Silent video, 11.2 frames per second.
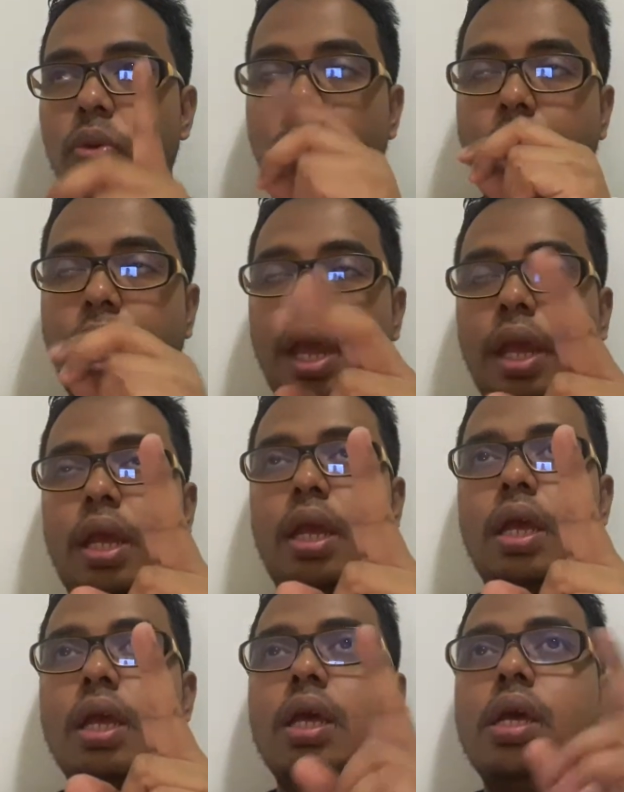square,
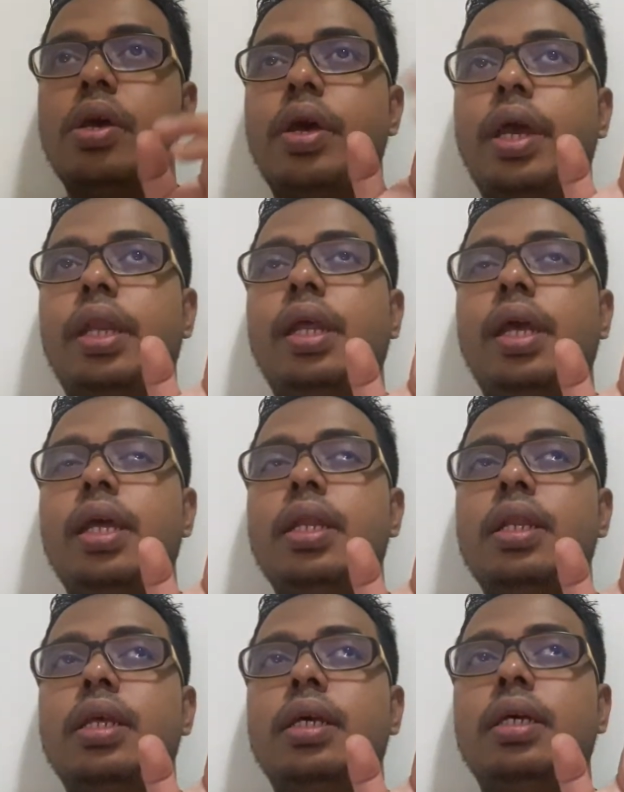and
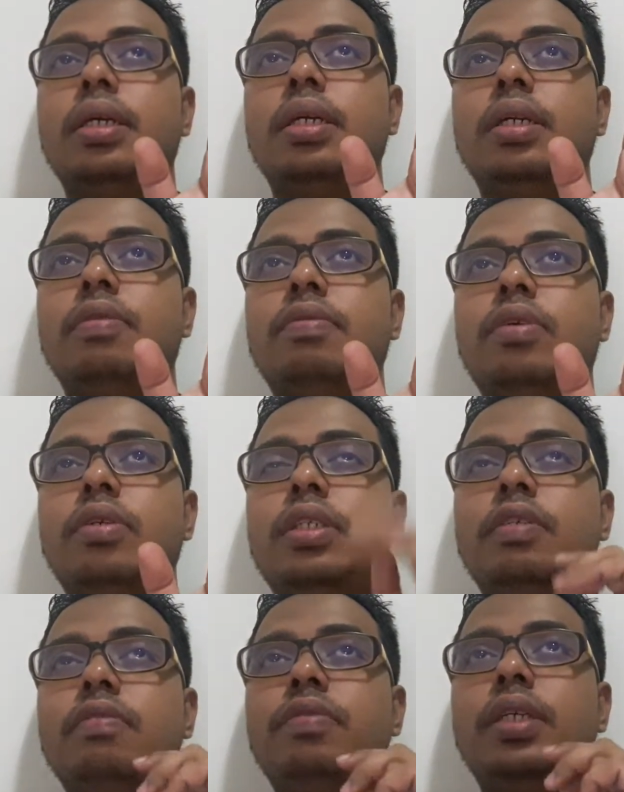then for
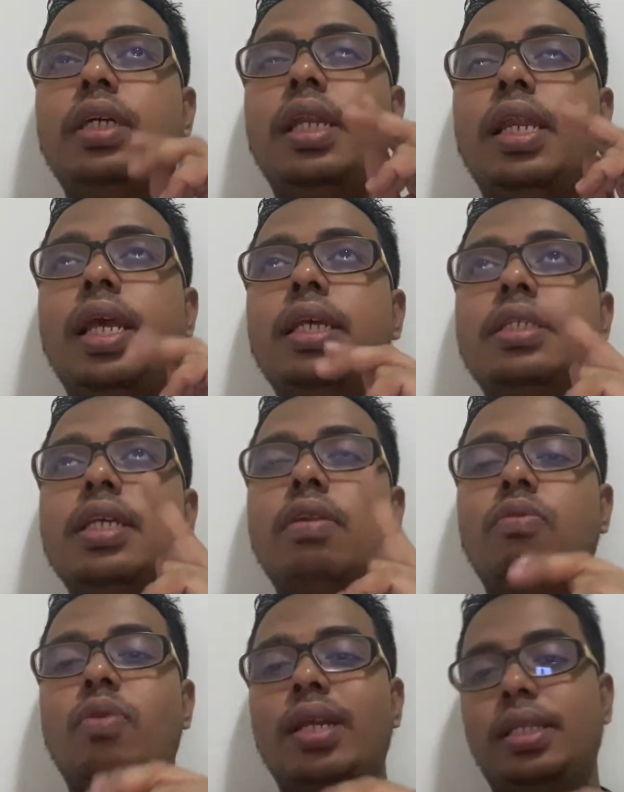severe, less
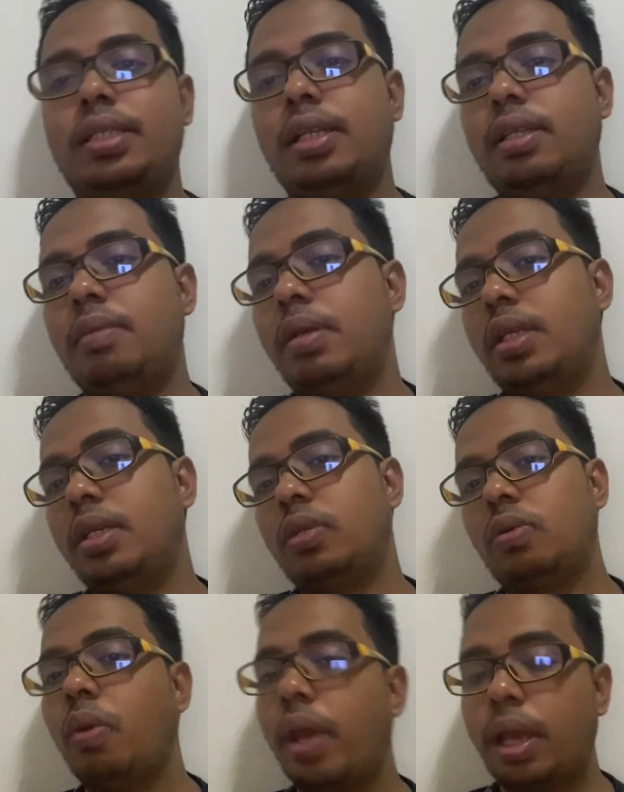than 1 centimeter
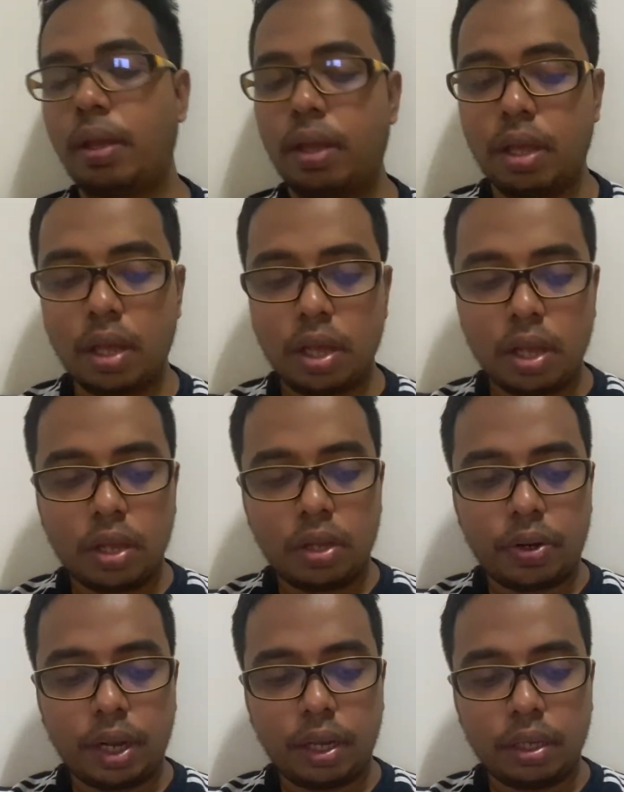square.
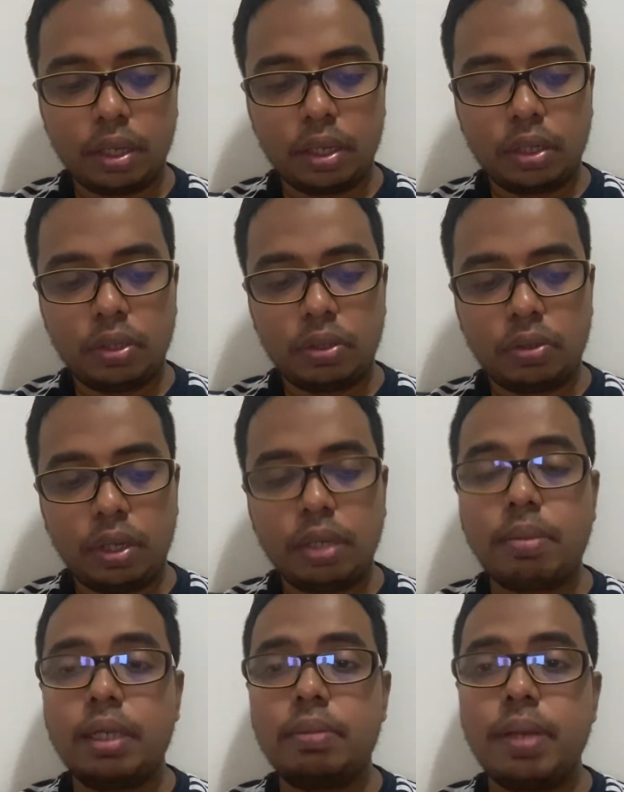Alright, so it
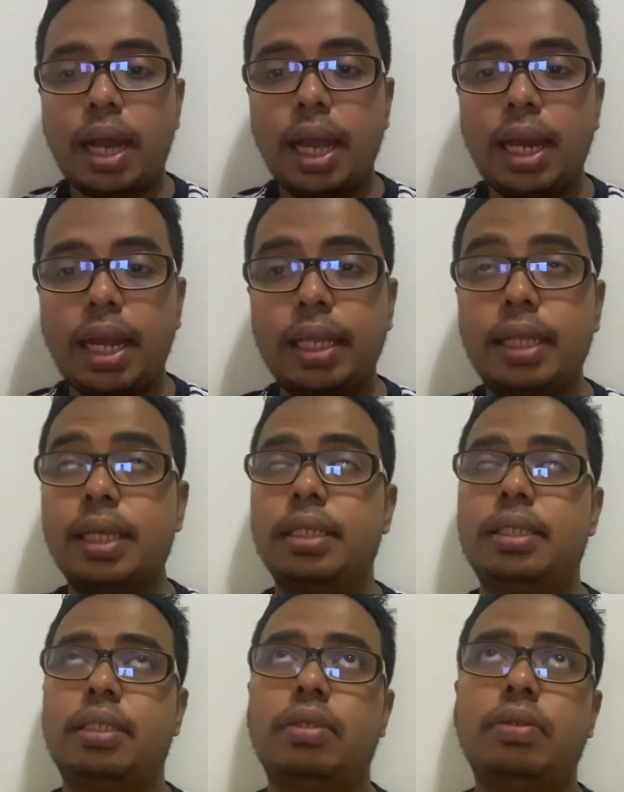must be highlighted
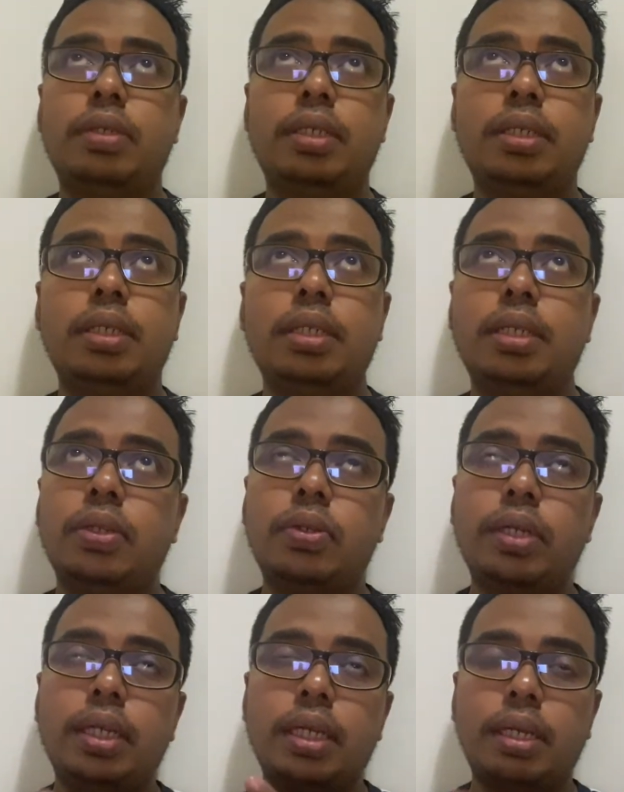during
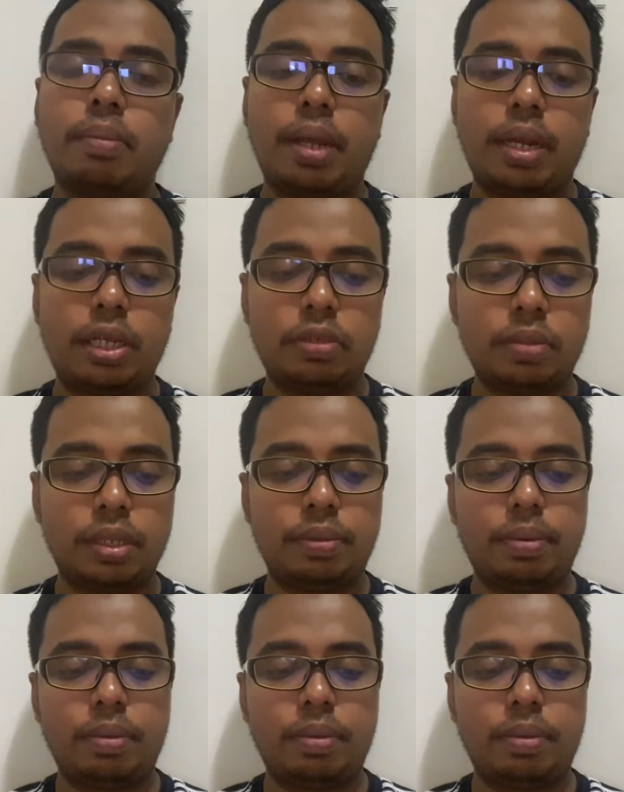the management.